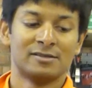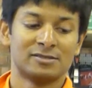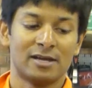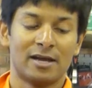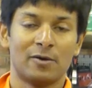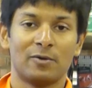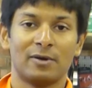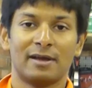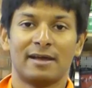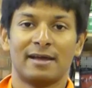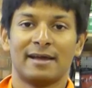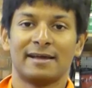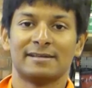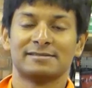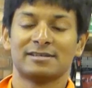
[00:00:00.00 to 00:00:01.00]
So
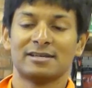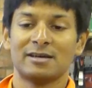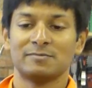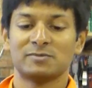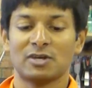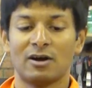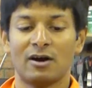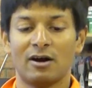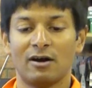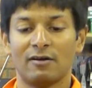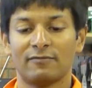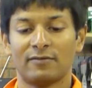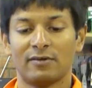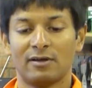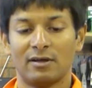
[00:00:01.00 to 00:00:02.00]
in terms
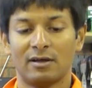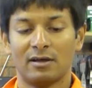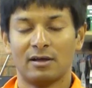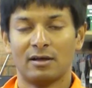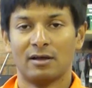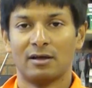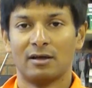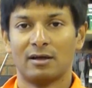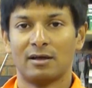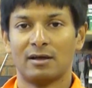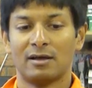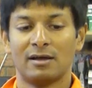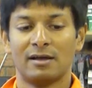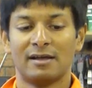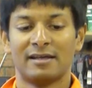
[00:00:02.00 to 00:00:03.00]
of
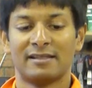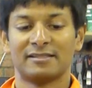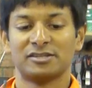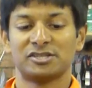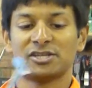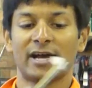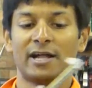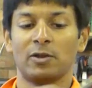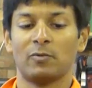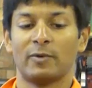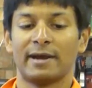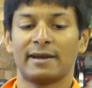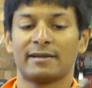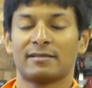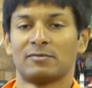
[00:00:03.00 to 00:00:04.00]
the shell
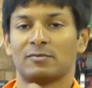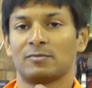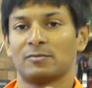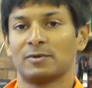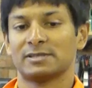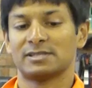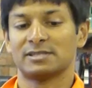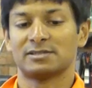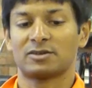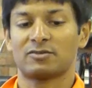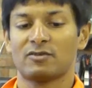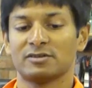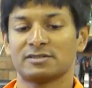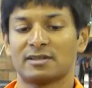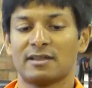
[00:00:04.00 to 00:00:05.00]
width, which is
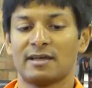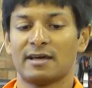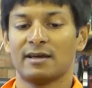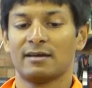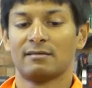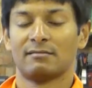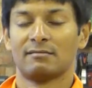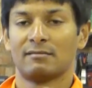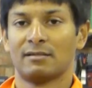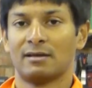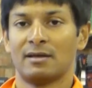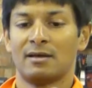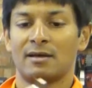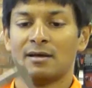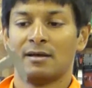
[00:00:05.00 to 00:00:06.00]
across there,
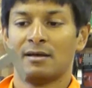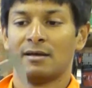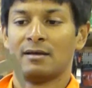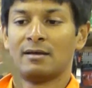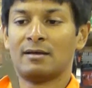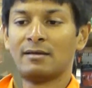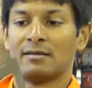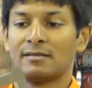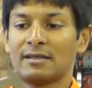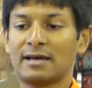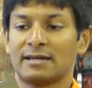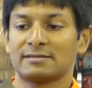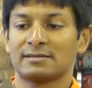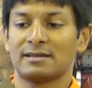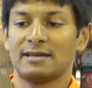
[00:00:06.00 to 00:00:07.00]

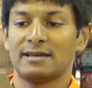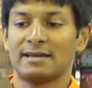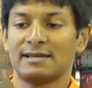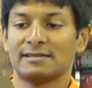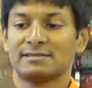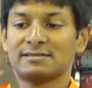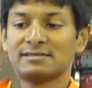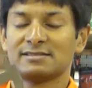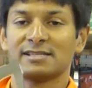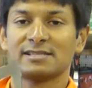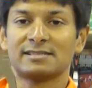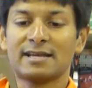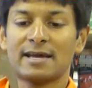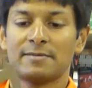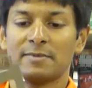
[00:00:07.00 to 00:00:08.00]
that is
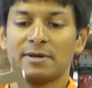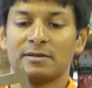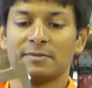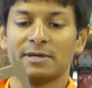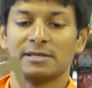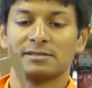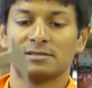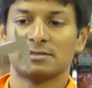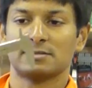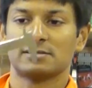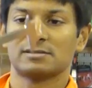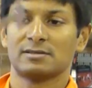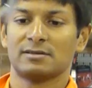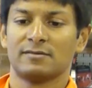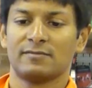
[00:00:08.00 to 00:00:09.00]
68mm.
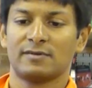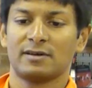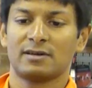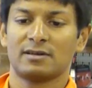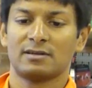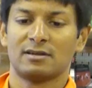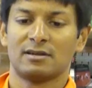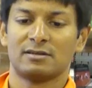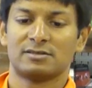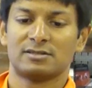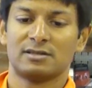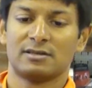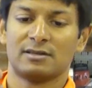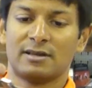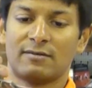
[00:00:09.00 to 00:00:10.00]
So if I can
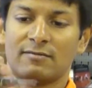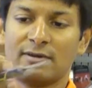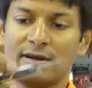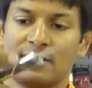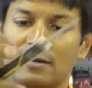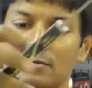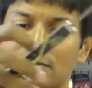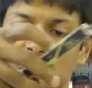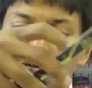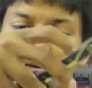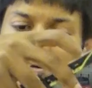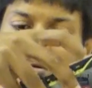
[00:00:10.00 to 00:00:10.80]
turn that round,